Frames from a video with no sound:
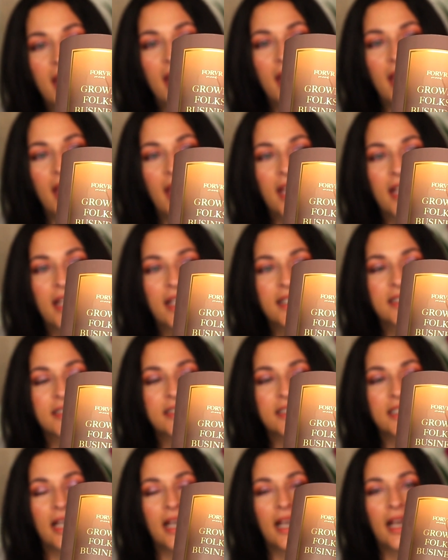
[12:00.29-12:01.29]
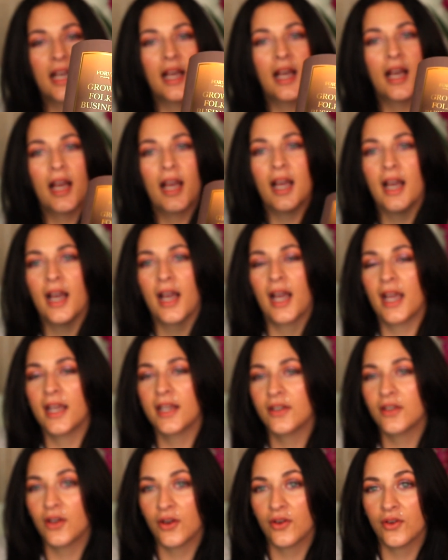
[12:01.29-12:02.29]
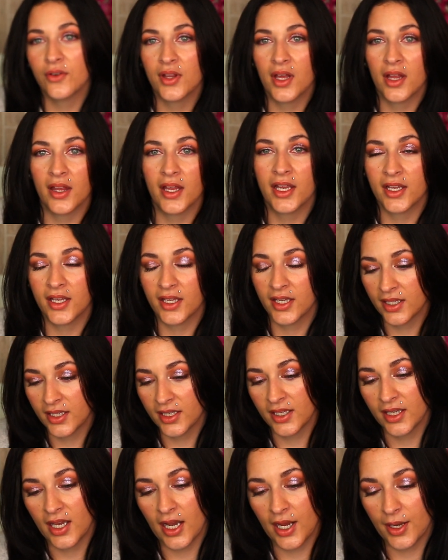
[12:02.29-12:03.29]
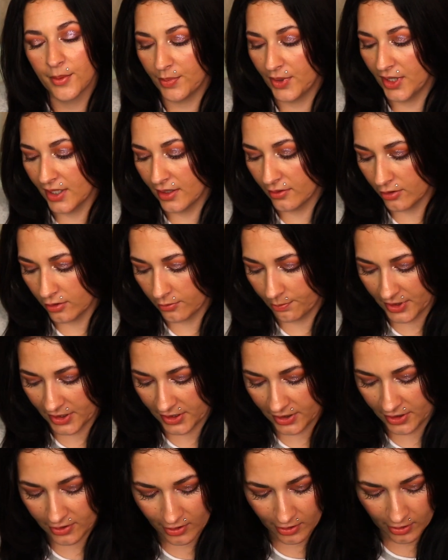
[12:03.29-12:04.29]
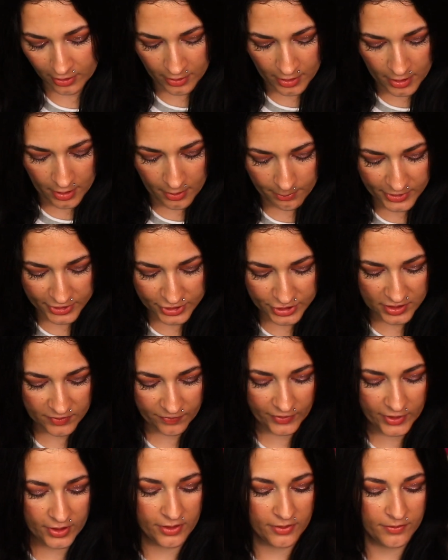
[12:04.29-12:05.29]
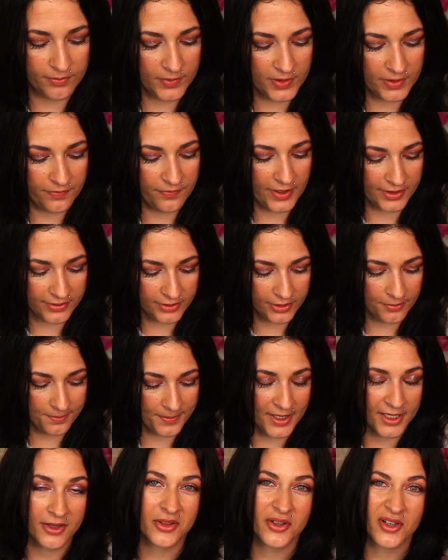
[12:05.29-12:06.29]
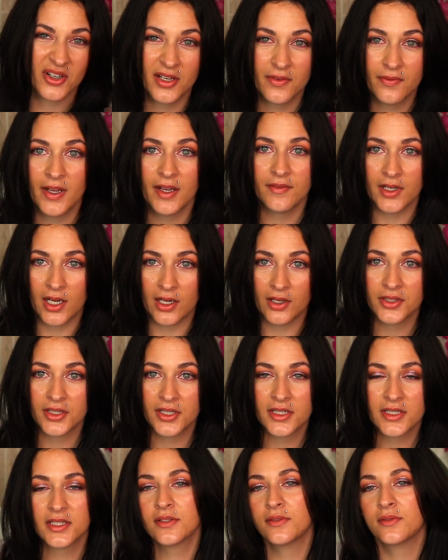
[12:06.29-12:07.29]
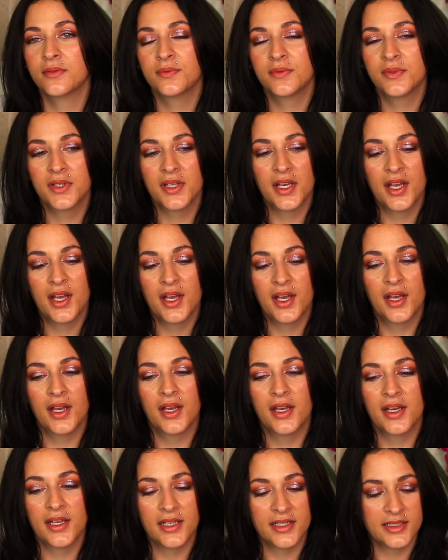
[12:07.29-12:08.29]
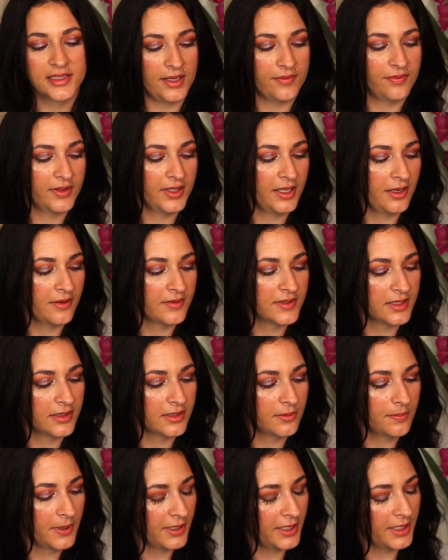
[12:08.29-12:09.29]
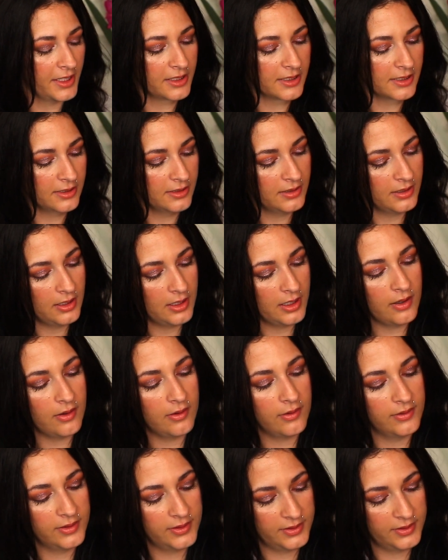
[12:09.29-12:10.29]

And I know that, like, I'm being a little picky here, but just for the fact that you're paying $35, it definitely, I was a little bit like, oh,